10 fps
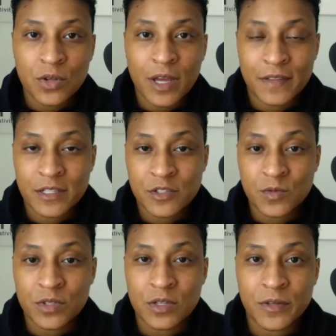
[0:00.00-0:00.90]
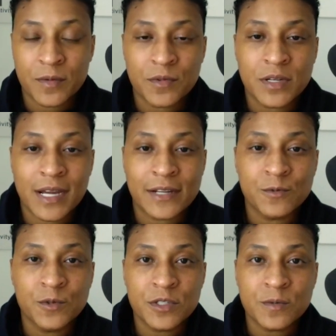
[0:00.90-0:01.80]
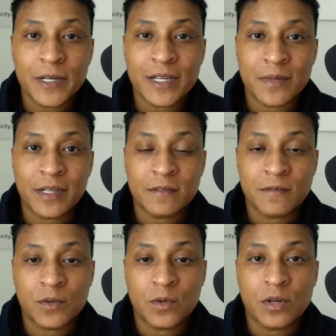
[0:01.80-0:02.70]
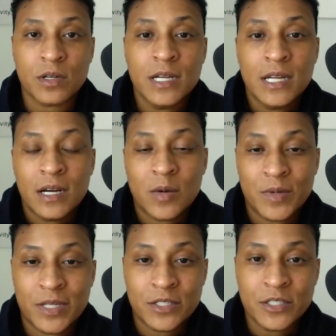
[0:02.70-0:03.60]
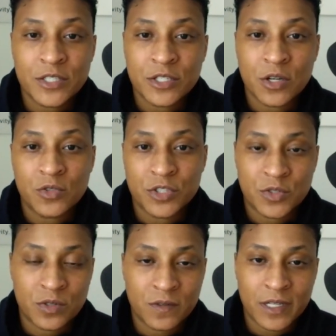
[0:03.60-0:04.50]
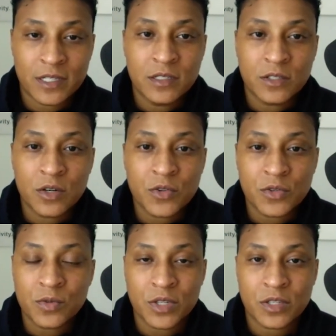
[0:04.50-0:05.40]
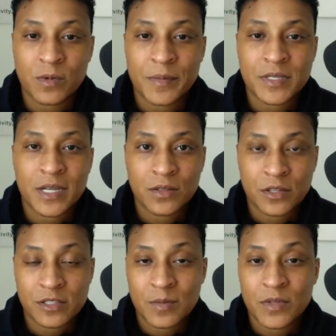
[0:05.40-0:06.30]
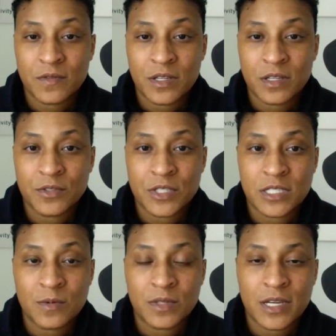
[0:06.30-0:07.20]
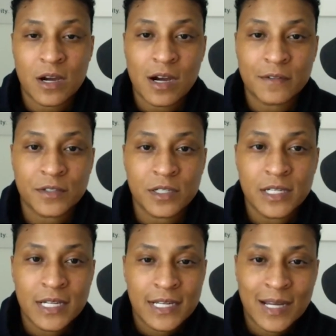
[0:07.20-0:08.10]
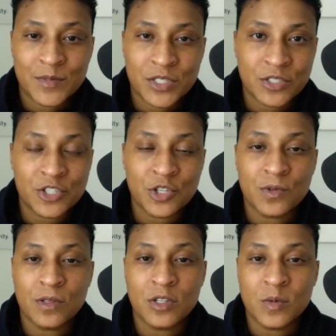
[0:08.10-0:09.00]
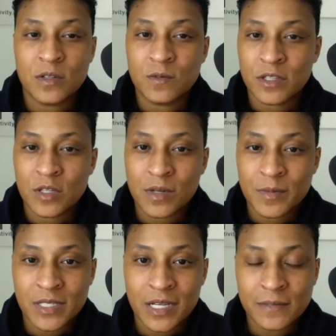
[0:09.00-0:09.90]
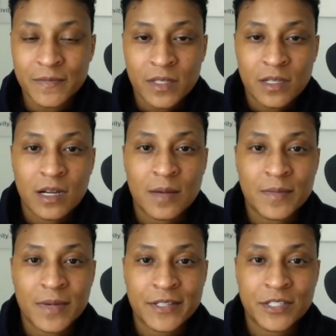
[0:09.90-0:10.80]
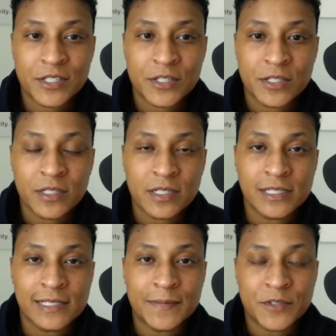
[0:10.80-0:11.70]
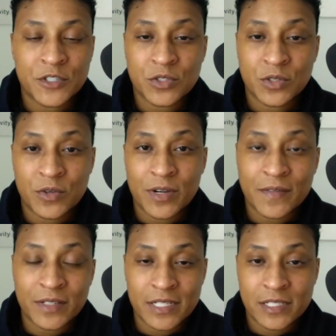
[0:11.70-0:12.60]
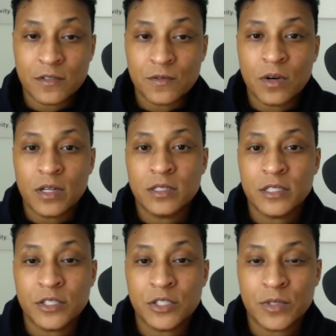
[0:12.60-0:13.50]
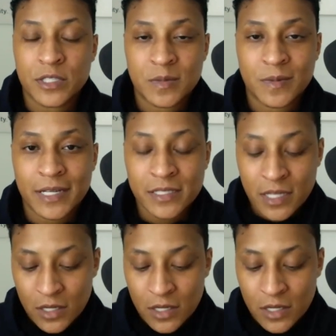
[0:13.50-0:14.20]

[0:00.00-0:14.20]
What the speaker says: I think it's a really great one. I wouldn't recommend it for a beginner. So just sort of like go through and look at the website, look at some of the videos, see what they offer. I'm just going to show you a little bit of what their website has here, just so that you have an idea of what to expect.